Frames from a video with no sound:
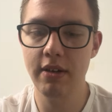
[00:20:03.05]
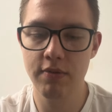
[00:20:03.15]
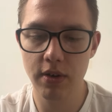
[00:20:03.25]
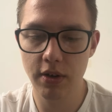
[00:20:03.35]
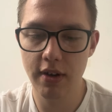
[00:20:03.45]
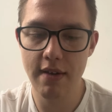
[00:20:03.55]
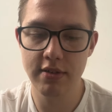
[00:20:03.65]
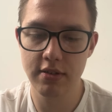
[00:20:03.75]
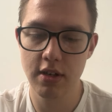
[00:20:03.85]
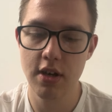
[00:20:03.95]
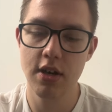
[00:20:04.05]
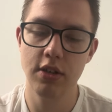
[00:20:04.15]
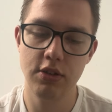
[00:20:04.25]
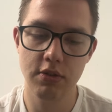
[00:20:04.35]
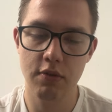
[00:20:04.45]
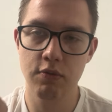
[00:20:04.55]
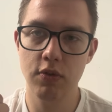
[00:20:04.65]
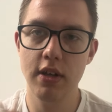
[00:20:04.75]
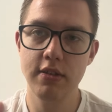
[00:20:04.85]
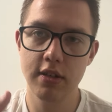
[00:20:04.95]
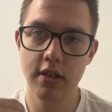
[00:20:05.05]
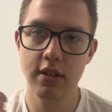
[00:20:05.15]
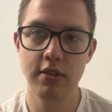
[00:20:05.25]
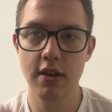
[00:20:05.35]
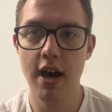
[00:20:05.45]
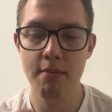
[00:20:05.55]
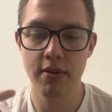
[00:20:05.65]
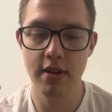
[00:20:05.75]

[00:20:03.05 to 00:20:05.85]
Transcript: photographs to a front, top,